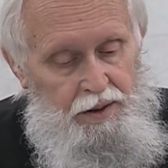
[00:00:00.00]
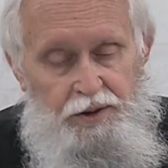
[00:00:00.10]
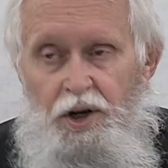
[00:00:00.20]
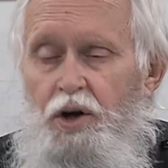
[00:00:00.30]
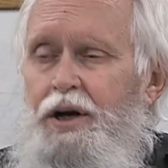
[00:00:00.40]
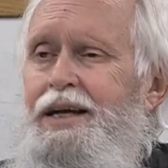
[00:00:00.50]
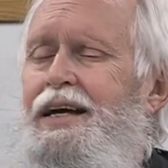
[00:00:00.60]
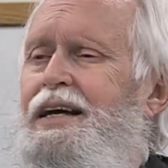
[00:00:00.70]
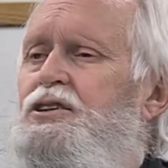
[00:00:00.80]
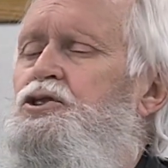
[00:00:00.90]
During
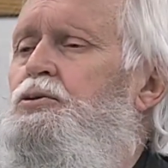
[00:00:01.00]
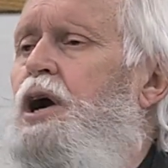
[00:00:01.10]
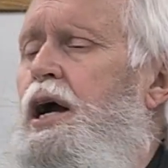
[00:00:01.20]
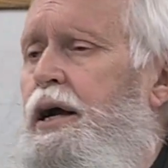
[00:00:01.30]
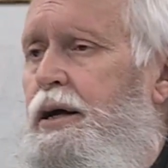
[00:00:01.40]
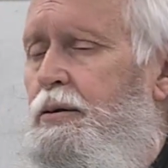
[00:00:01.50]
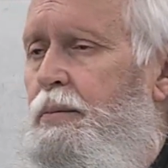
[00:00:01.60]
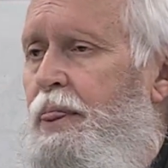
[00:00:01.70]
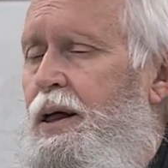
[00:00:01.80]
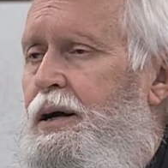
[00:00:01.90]
his reign,
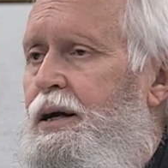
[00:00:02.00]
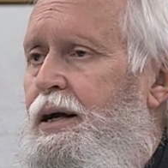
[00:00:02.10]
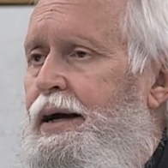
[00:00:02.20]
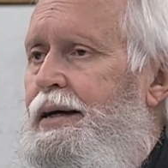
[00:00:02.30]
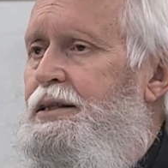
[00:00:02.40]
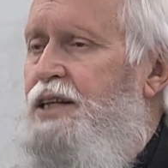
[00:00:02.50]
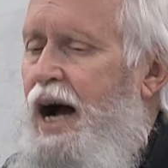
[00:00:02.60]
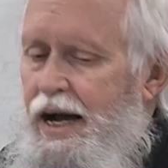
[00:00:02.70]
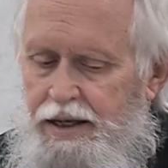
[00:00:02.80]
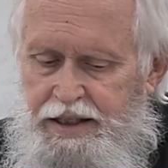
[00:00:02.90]

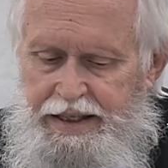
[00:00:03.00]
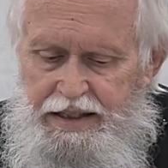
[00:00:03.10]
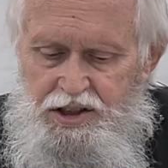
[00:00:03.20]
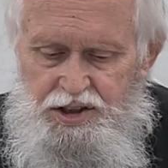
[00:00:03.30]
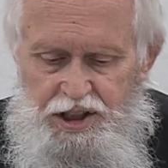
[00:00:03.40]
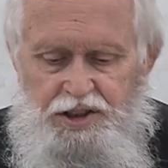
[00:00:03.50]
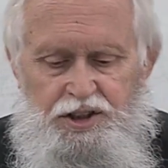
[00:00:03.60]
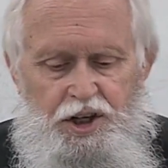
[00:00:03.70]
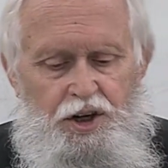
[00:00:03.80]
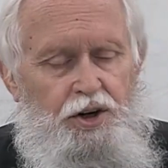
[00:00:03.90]
Antiochus
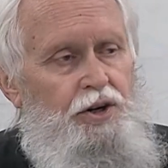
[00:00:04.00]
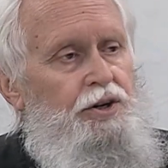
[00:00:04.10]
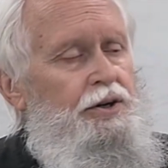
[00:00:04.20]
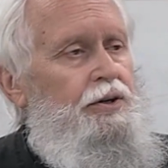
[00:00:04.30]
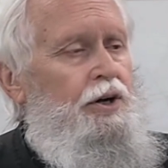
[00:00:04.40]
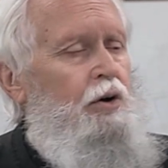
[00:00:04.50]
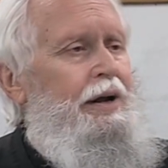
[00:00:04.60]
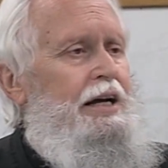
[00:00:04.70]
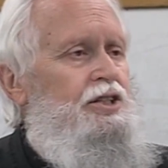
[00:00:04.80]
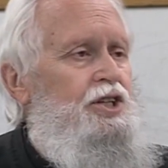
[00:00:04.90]
III, known
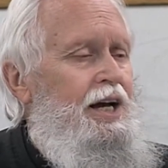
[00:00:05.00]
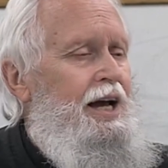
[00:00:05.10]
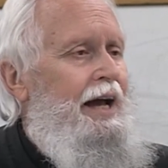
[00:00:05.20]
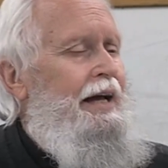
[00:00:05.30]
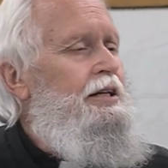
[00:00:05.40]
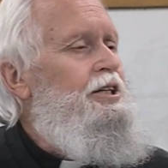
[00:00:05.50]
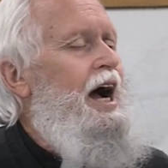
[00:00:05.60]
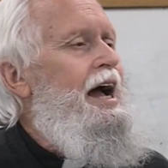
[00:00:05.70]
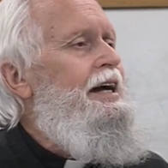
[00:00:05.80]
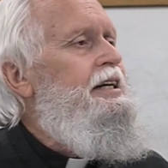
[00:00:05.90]
as
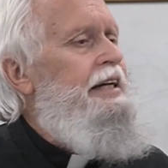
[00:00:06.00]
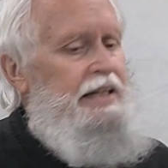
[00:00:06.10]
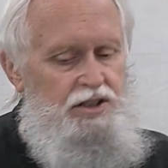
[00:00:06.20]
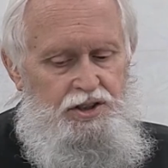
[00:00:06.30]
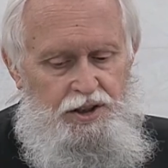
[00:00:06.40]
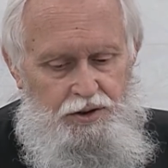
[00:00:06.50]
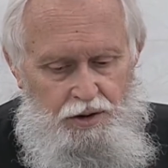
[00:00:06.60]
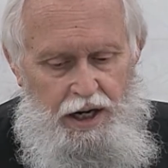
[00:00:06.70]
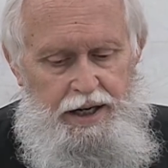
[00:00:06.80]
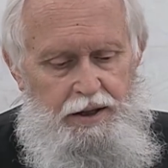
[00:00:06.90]
Antiochus the
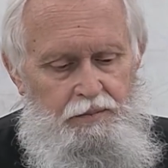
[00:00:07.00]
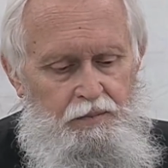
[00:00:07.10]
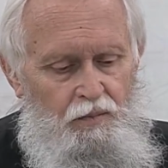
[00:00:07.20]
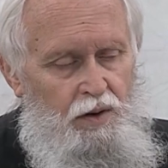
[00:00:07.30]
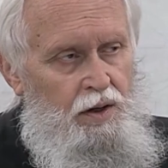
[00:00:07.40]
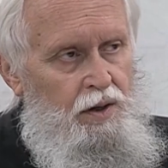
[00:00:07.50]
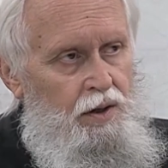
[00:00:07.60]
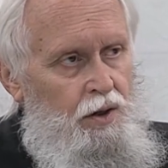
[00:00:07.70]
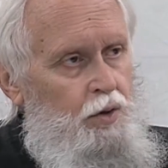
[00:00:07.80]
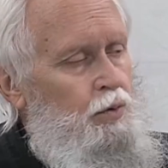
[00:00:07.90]
Great,
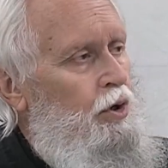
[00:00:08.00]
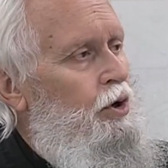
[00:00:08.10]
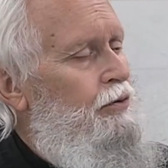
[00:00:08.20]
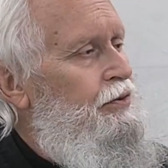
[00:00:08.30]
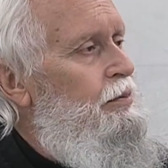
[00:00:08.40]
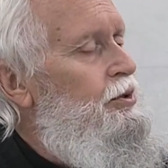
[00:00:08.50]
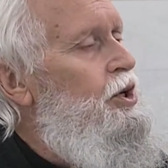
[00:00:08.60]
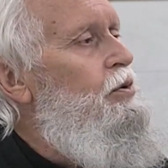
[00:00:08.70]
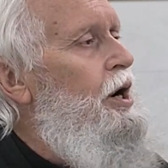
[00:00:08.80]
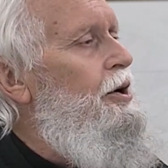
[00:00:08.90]
who ruled from
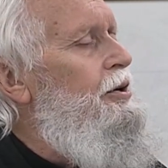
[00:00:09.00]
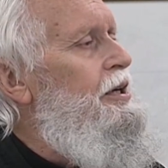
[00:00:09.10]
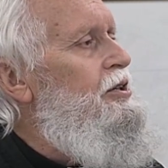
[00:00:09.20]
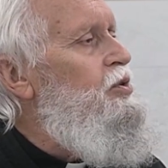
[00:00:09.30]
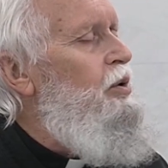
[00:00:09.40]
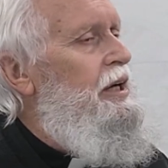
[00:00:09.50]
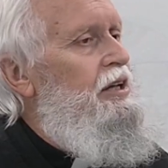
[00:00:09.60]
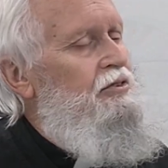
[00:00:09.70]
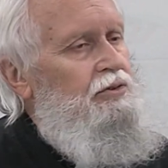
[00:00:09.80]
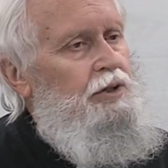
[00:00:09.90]

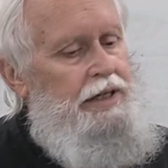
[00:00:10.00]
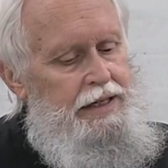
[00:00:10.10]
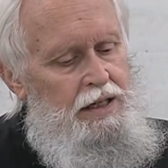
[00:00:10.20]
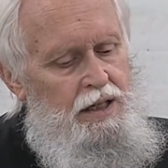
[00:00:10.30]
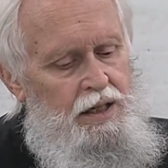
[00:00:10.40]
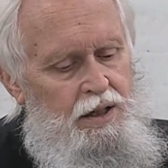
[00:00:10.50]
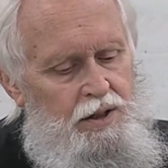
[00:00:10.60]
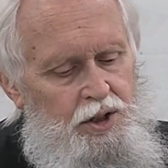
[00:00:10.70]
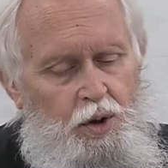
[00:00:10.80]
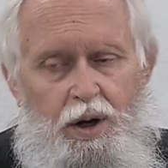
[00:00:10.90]
223 to